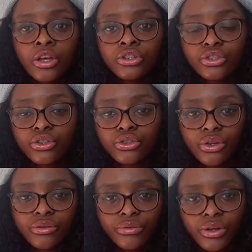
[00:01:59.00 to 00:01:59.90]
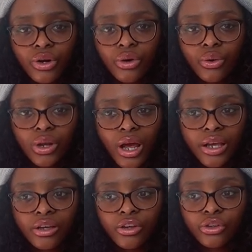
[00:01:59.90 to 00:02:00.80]
so you don't feel
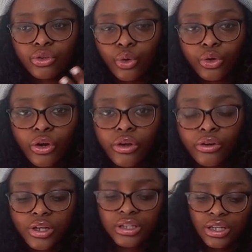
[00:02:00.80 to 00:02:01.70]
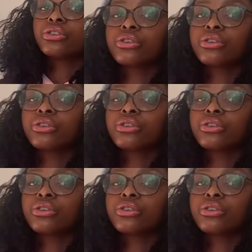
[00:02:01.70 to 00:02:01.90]
like you're going crazy. So